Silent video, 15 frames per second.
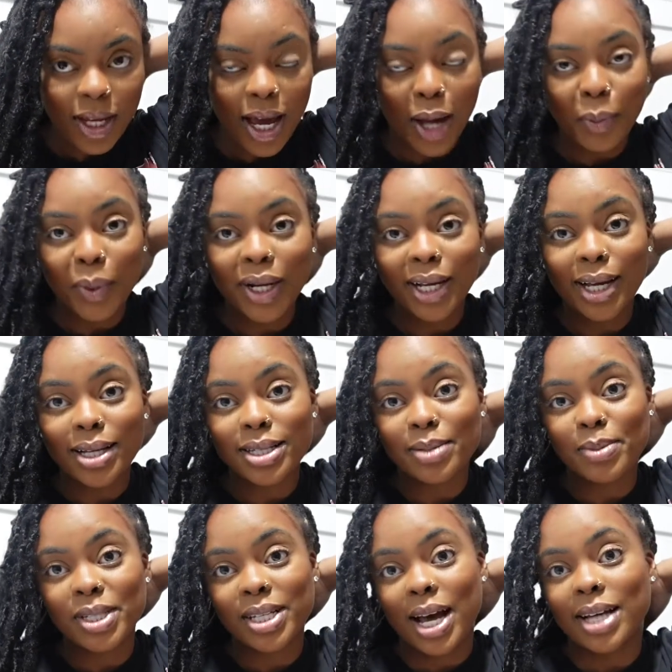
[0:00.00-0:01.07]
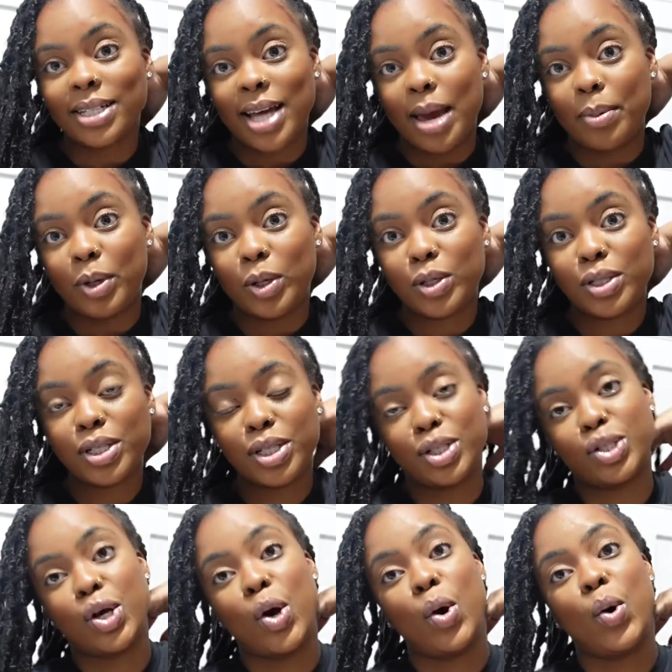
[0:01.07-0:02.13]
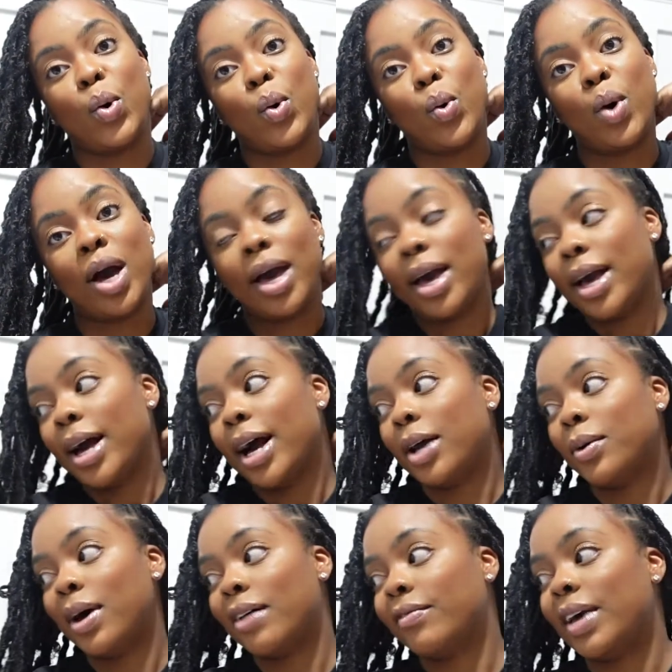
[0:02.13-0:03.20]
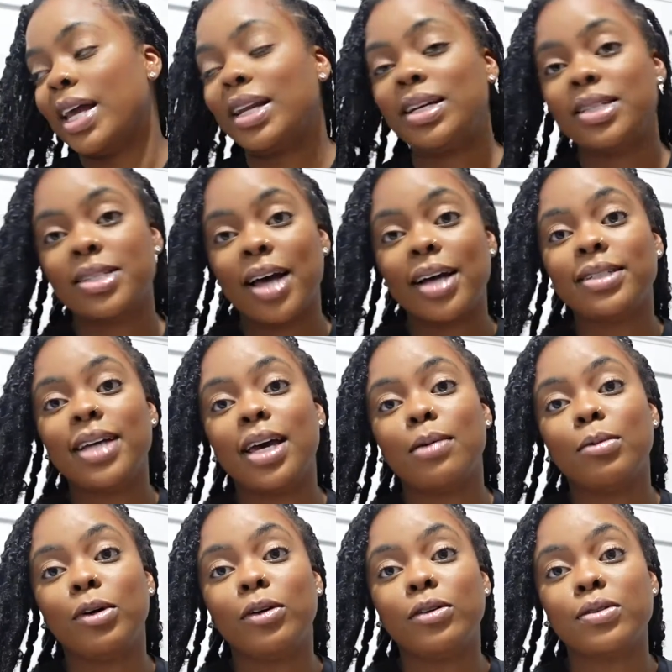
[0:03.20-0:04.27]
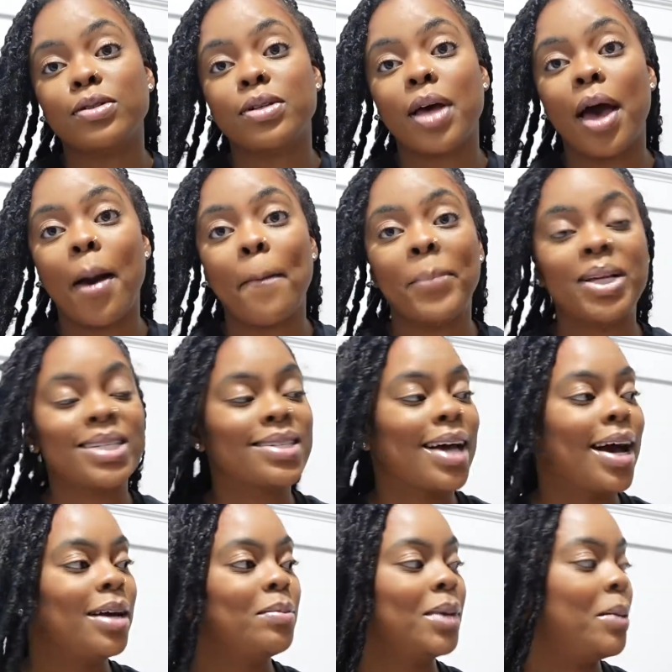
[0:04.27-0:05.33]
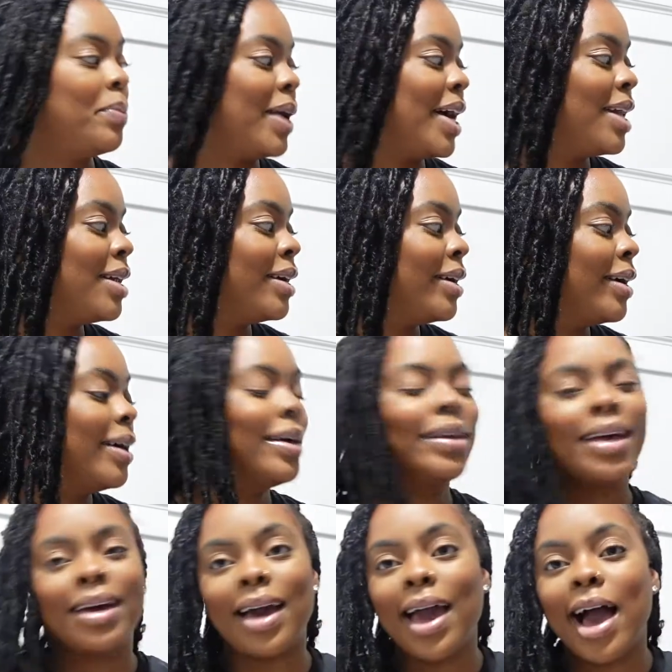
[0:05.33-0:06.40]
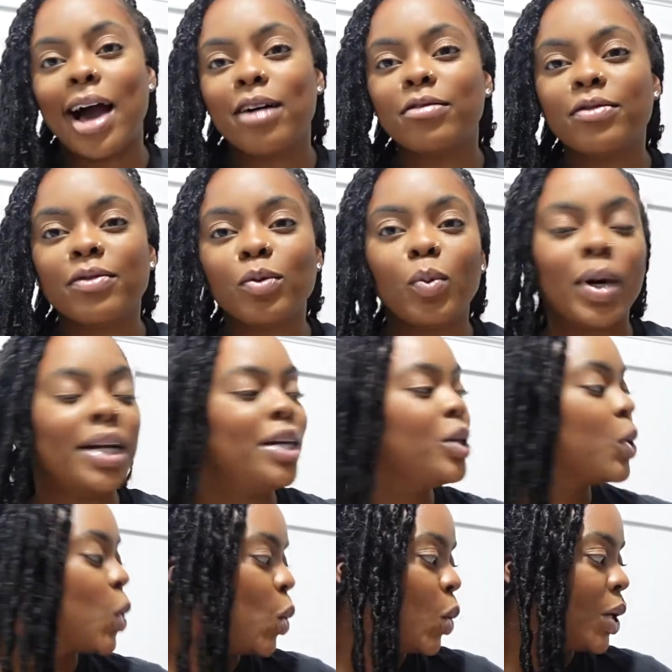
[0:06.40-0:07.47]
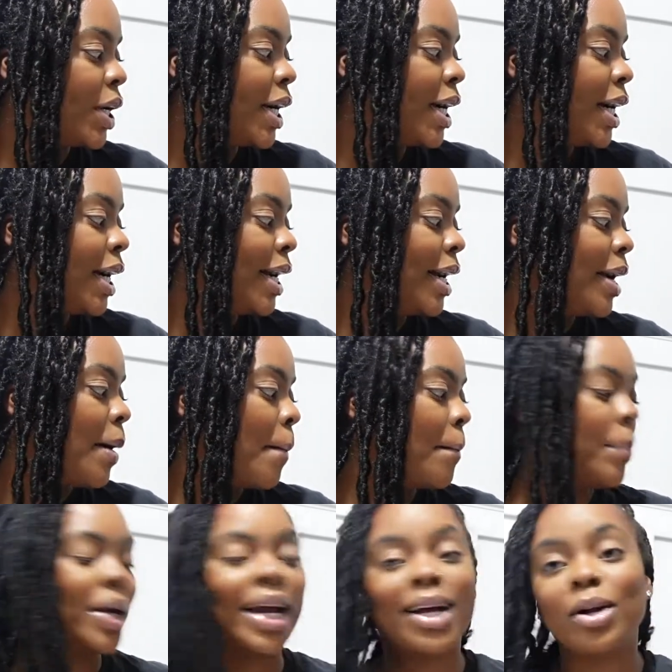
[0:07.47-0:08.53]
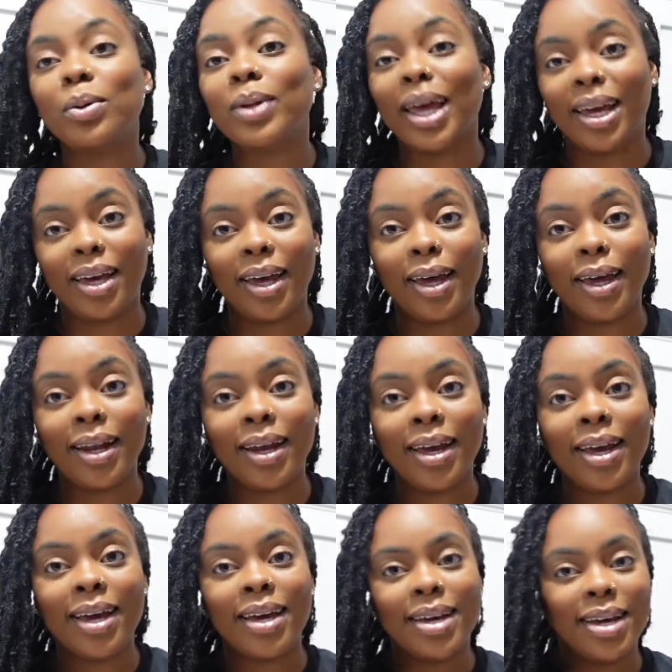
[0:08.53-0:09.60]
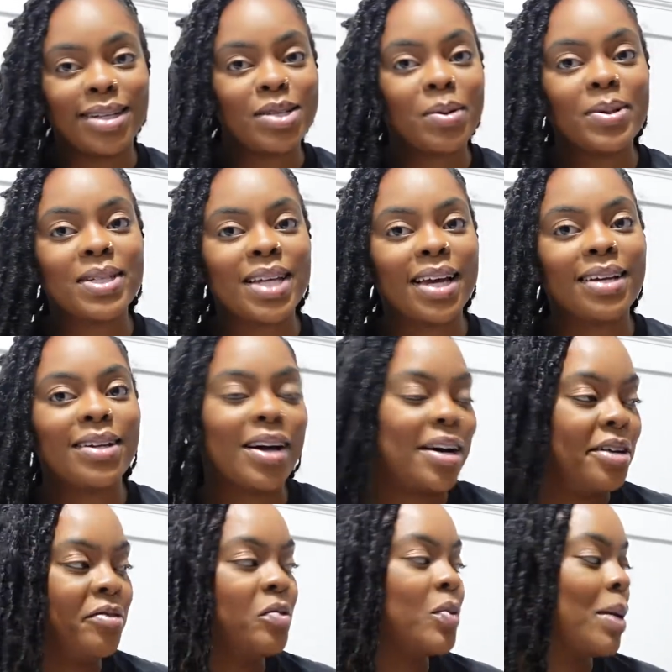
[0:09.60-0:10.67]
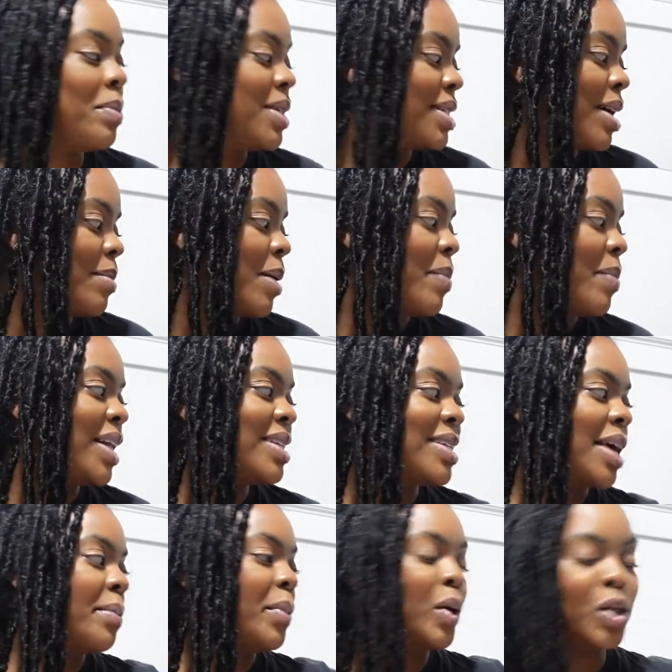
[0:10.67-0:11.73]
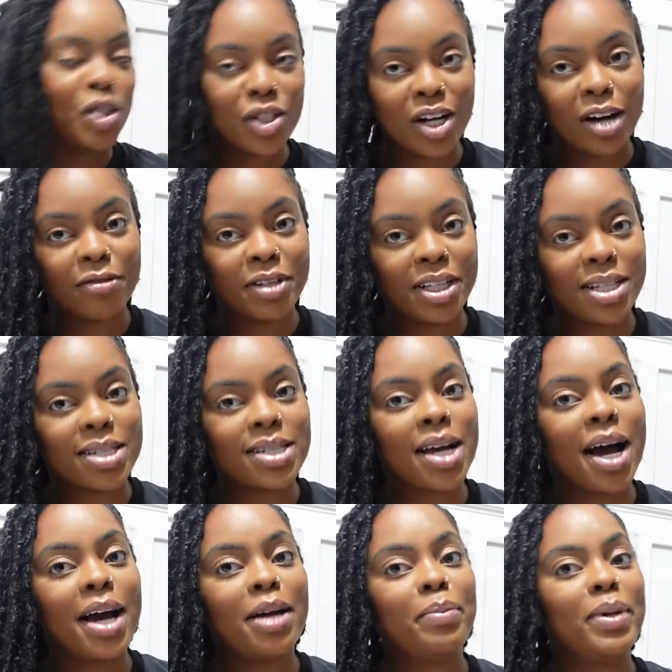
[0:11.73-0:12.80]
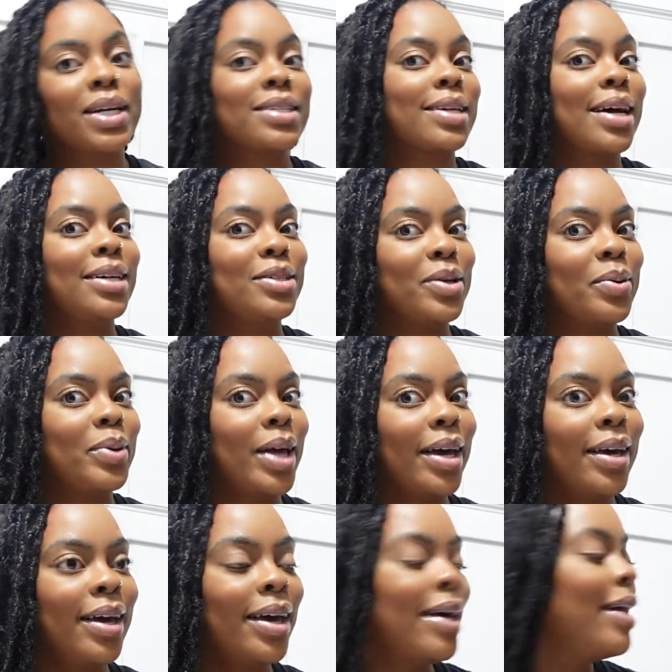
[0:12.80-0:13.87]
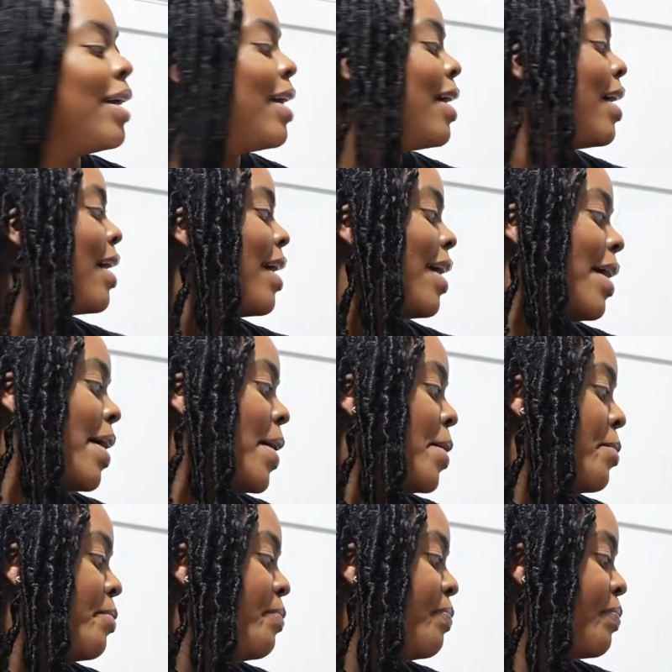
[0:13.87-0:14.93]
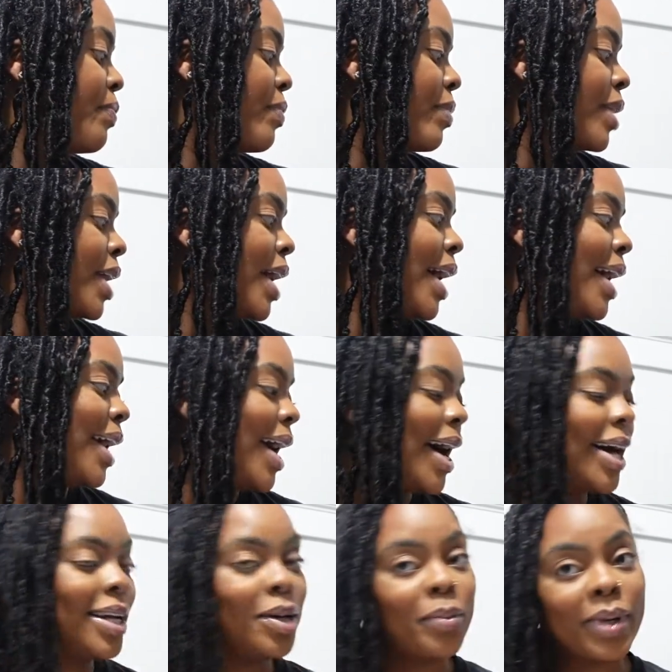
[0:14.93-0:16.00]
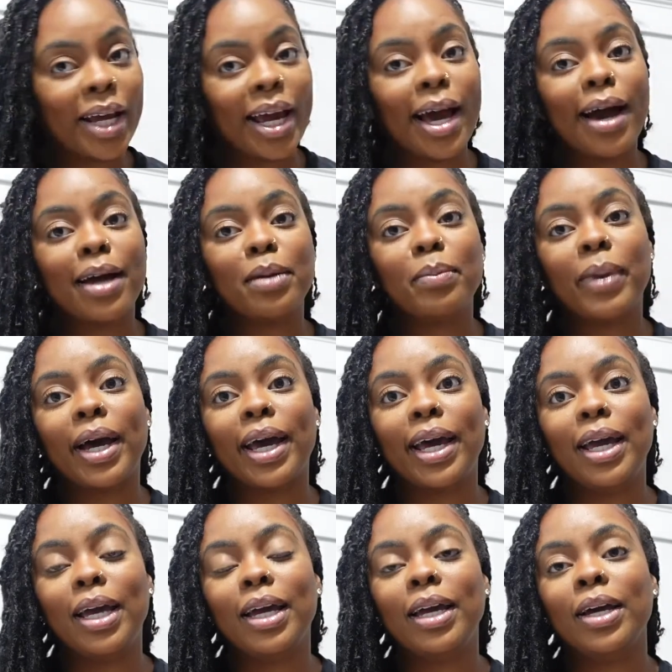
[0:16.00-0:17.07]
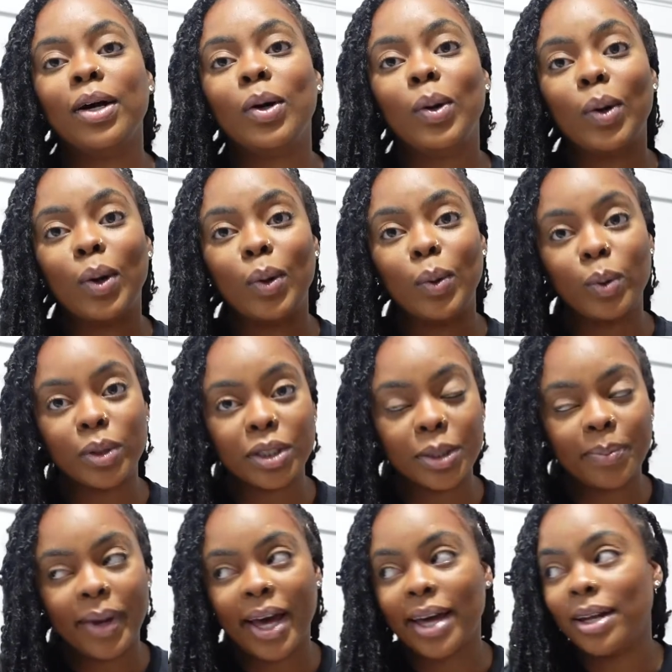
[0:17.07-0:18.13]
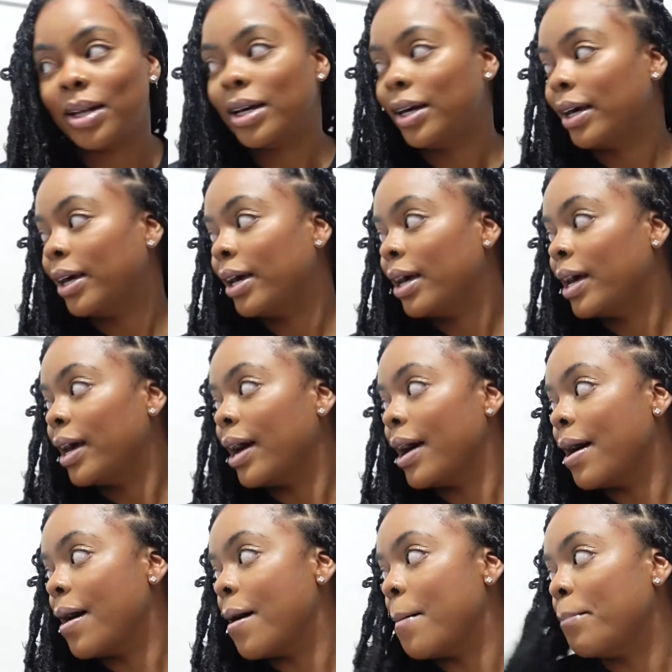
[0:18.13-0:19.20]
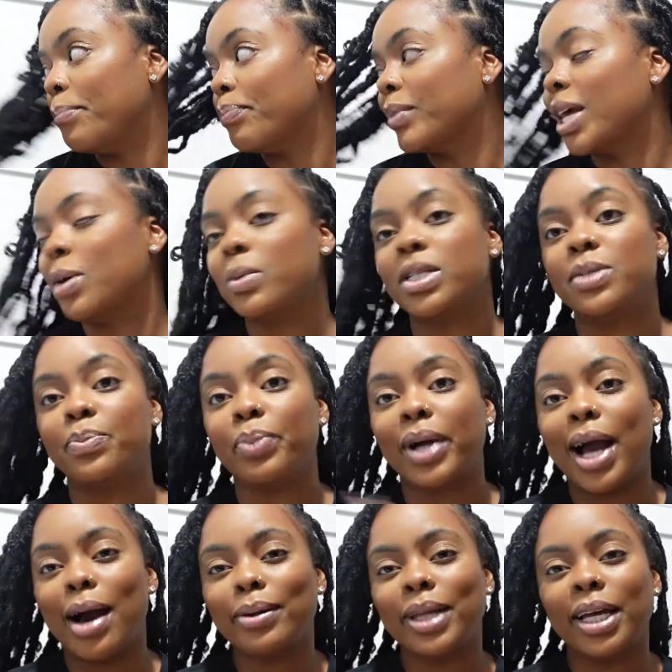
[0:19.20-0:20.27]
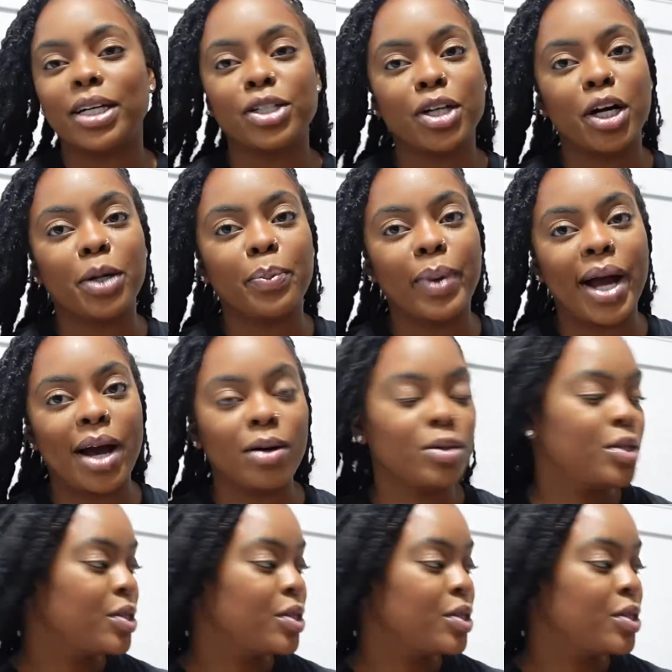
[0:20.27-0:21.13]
I wanna get some side tables. So I don't have any side tables beside my bed. Like I have one in the corner, but I don't like it. So it's like not even right beside my It's like pushed off to the side because I don't like it. Um, I had it when I had my older bed. Um, it was brown, like a dark brown.